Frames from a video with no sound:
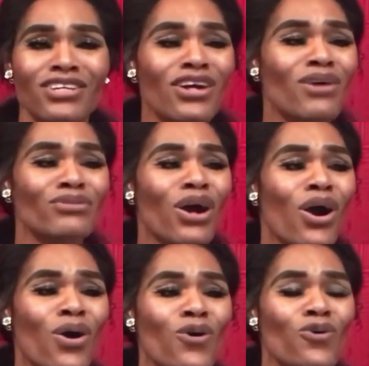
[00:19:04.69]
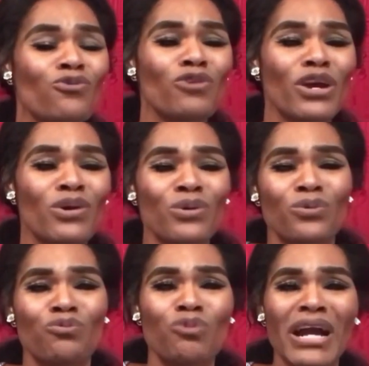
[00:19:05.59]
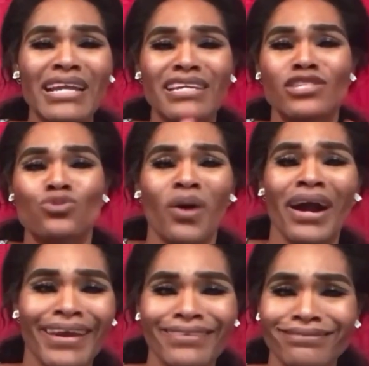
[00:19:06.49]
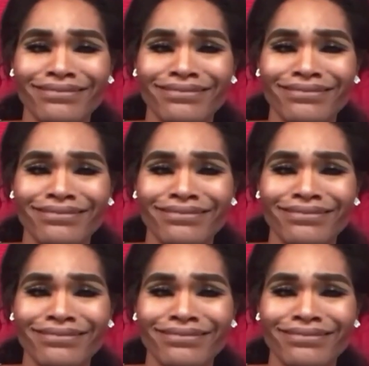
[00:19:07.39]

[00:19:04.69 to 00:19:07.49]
You don't know what is what.